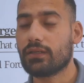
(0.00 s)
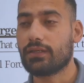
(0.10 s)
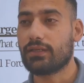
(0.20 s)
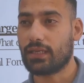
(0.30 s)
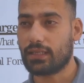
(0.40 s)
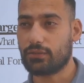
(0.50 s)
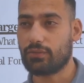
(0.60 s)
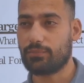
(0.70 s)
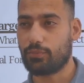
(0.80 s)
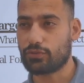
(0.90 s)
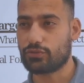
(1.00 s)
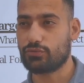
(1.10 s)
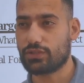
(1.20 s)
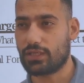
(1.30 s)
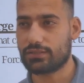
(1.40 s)
Negative and
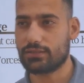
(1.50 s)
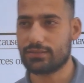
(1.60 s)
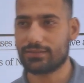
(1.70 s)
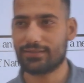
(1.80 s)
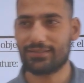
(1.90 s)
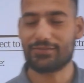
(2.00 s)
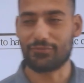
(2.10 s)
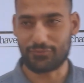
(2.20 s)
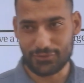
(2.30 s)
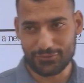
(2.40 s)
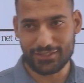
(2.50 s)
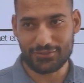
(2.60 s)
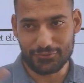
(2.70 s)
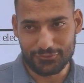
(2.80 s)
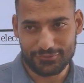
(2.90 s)
positive charges. What do they
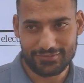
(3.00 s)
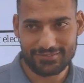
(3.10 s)
do?